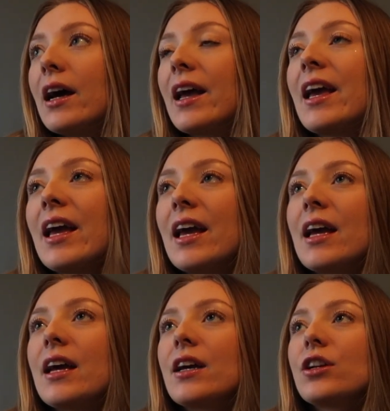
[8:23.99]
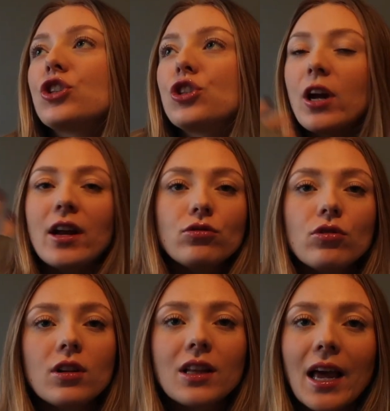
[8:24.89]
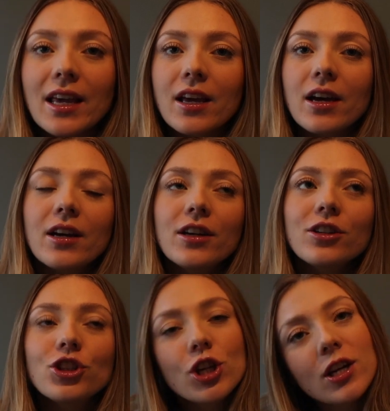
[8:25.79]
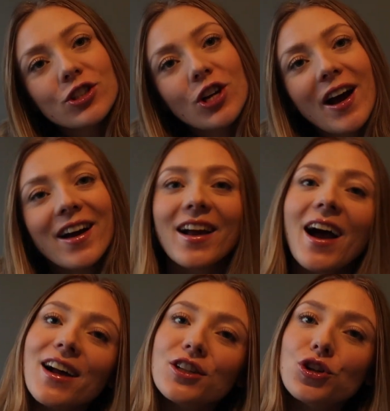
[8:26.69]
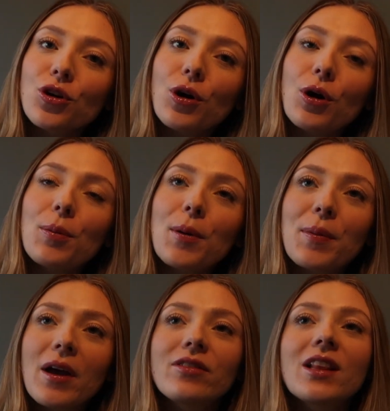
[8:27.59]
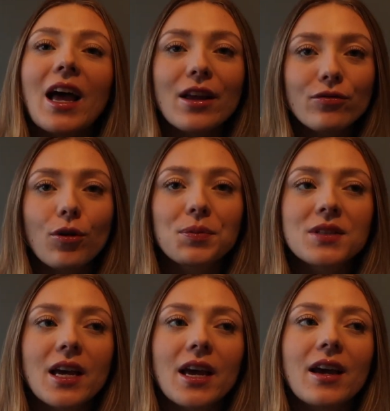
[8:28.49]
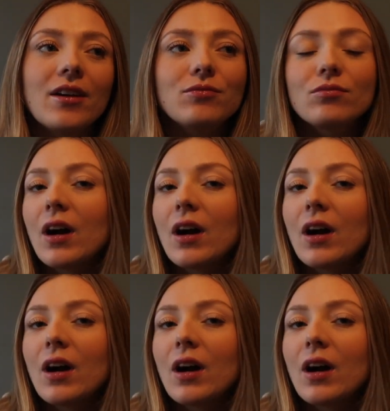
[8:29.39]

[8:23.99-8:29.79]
a general like chit chat, catch up, a bit of a life update,